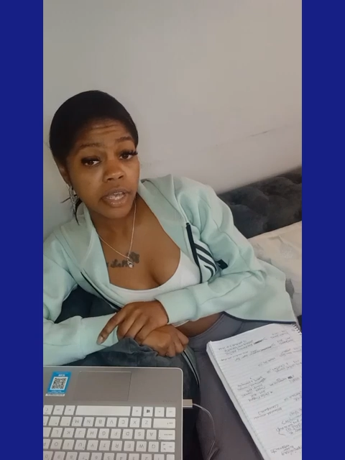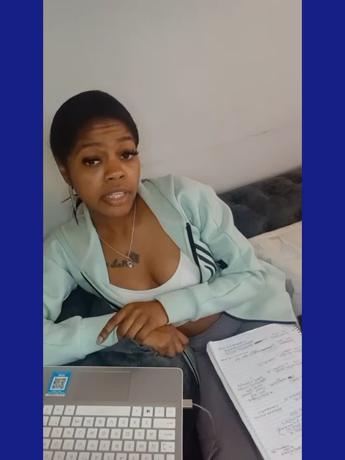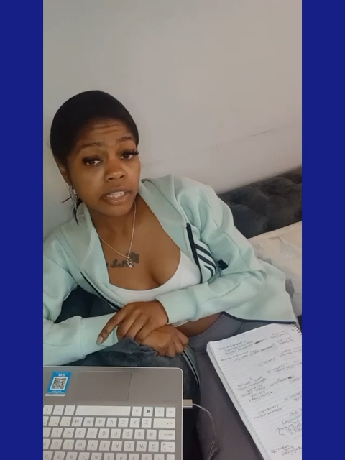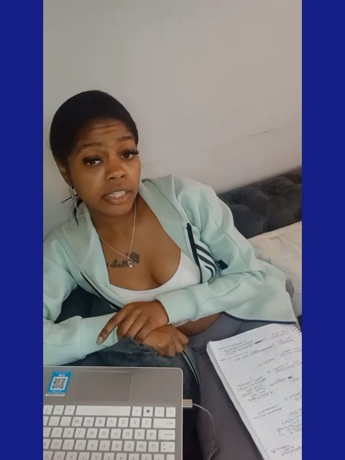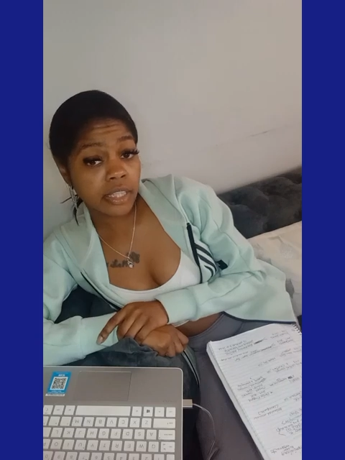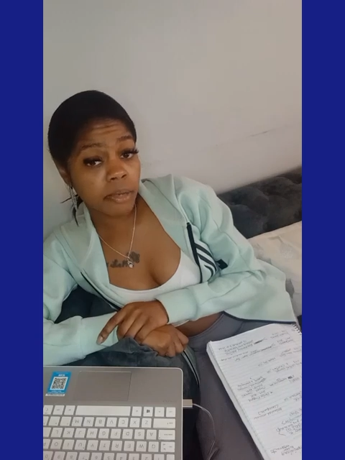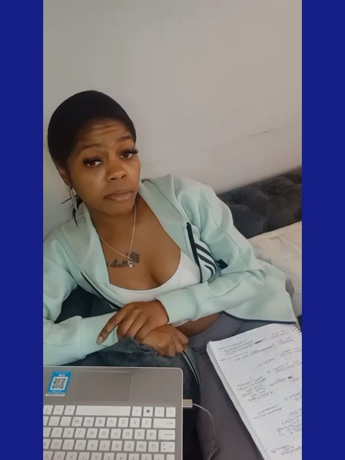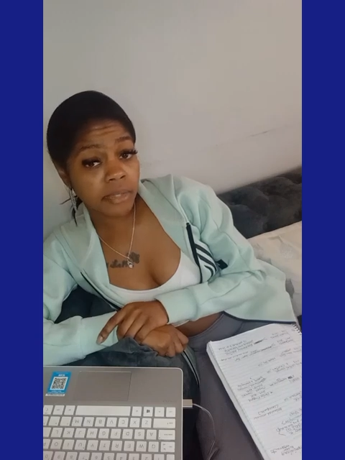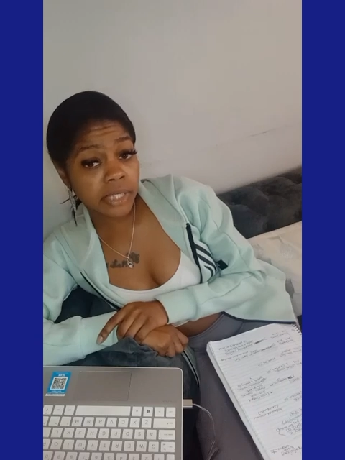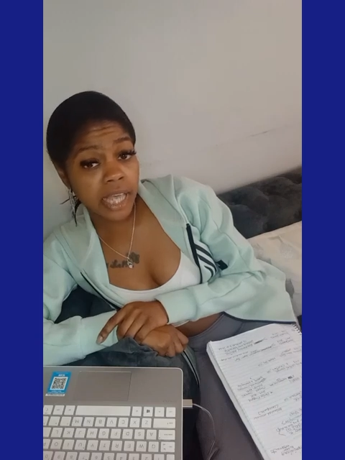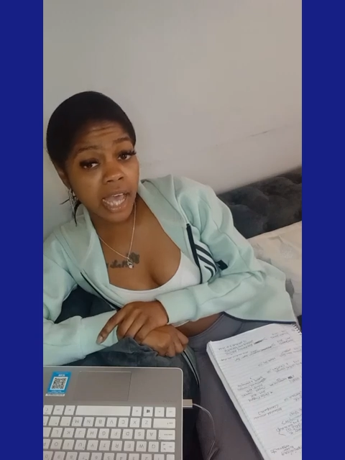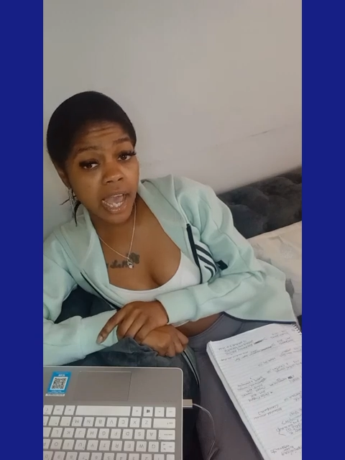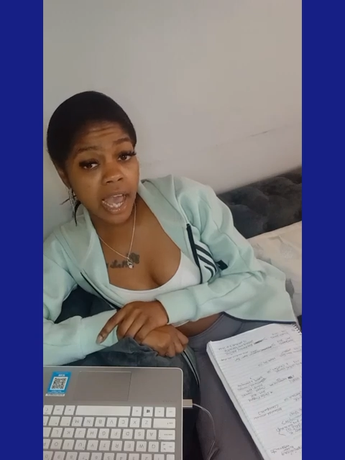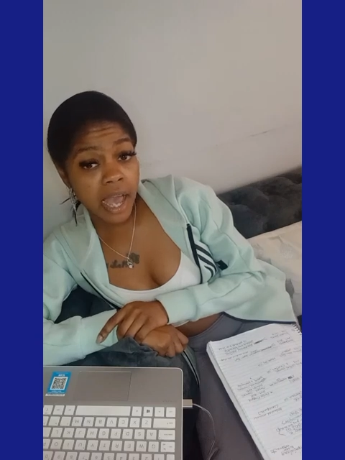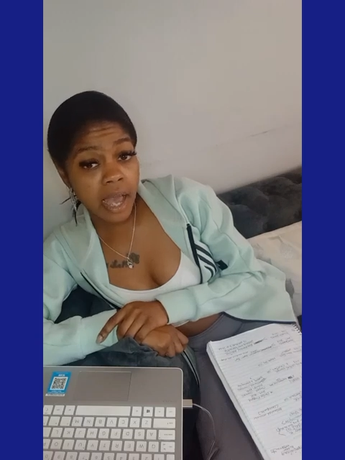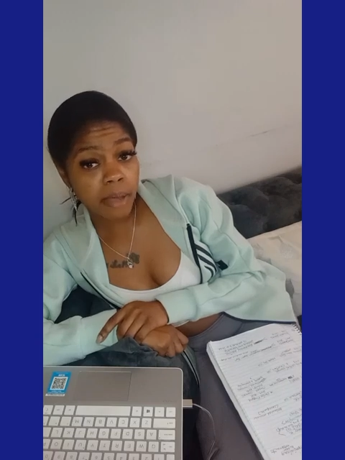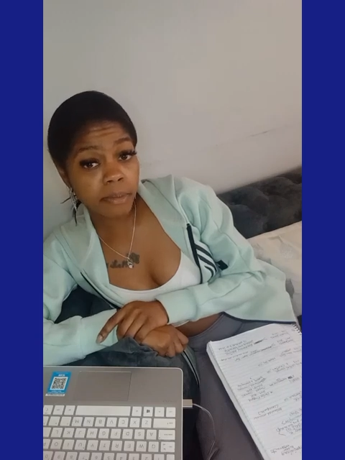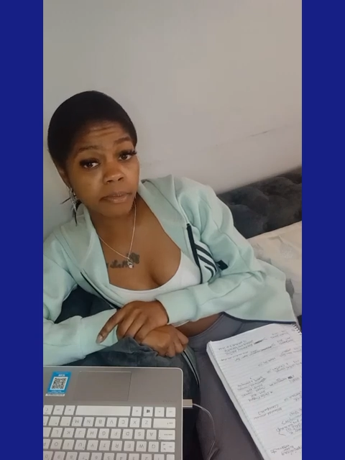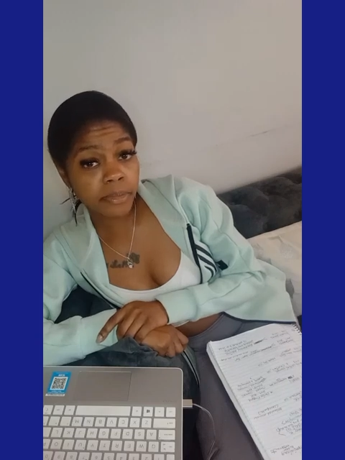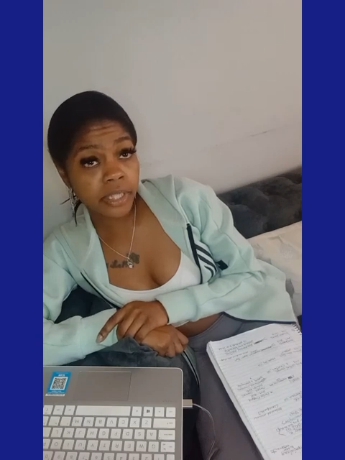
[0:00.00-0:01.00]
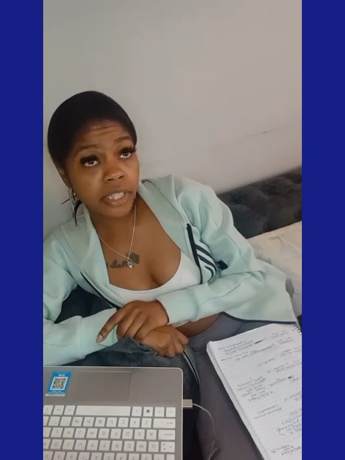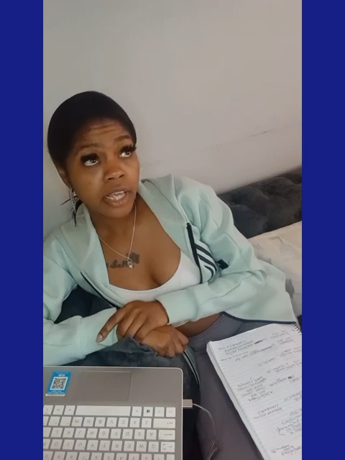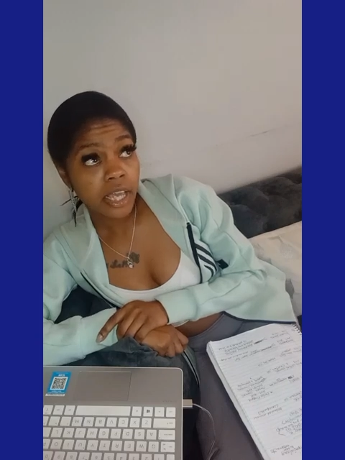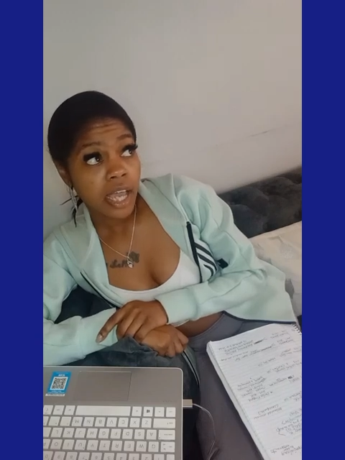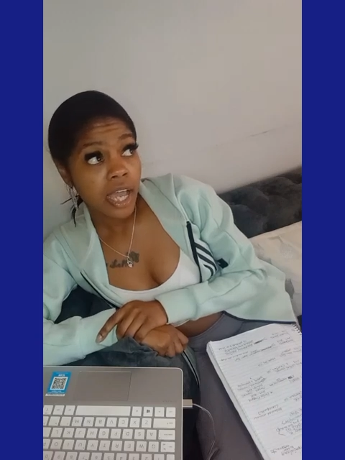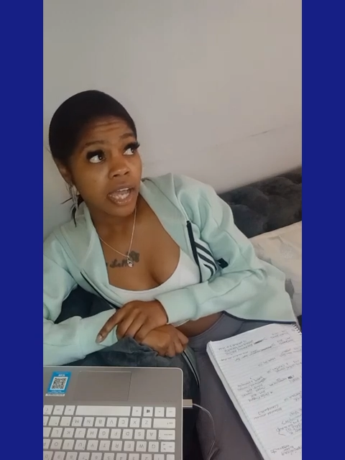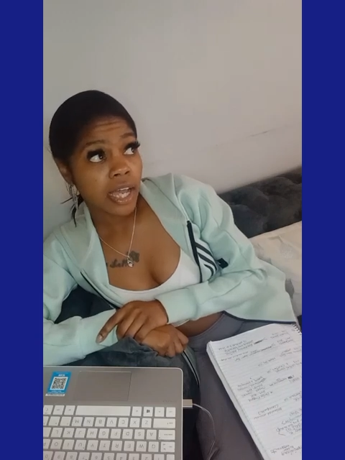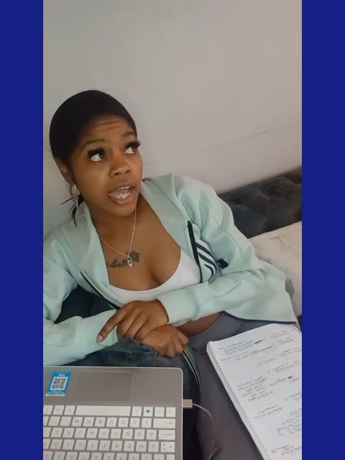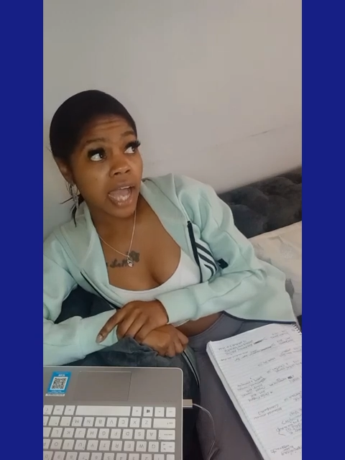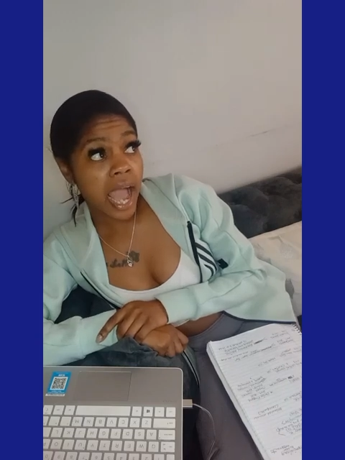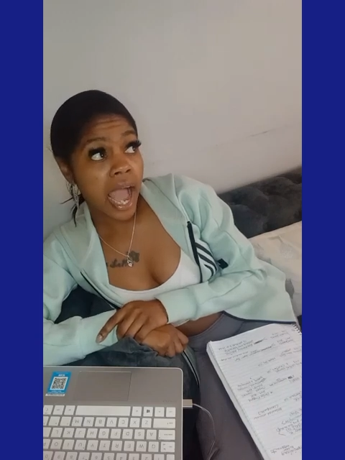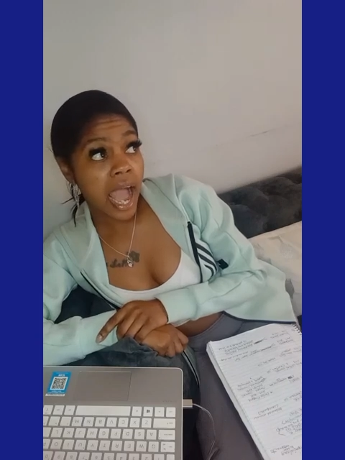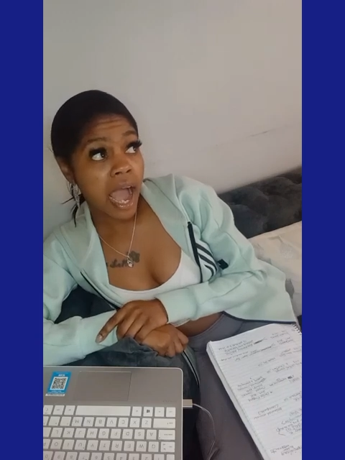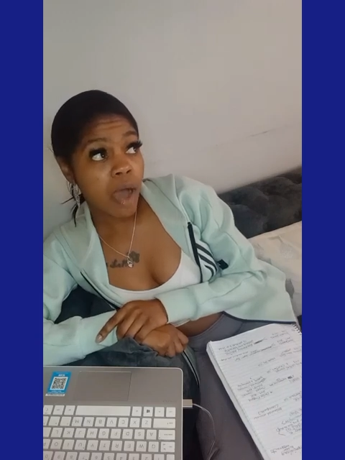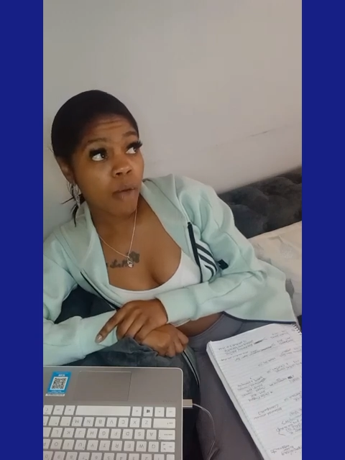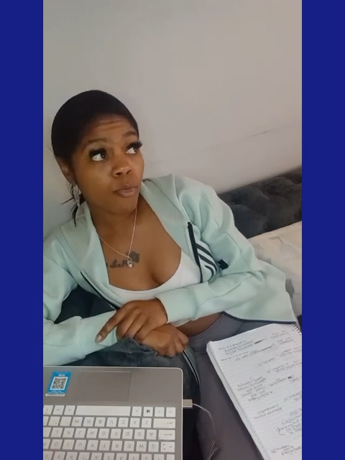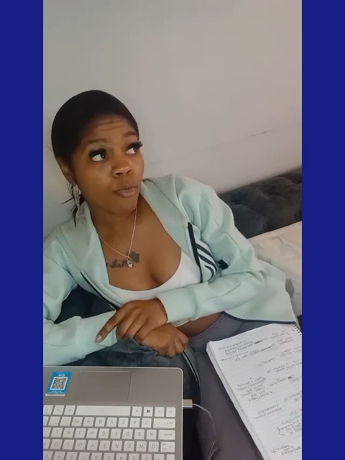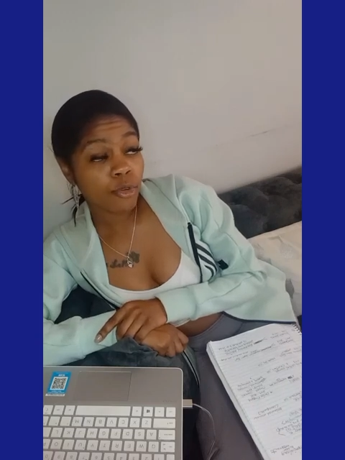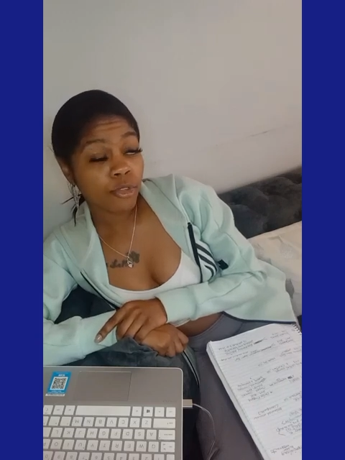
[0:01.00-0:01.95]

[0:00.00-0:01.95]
sometimes God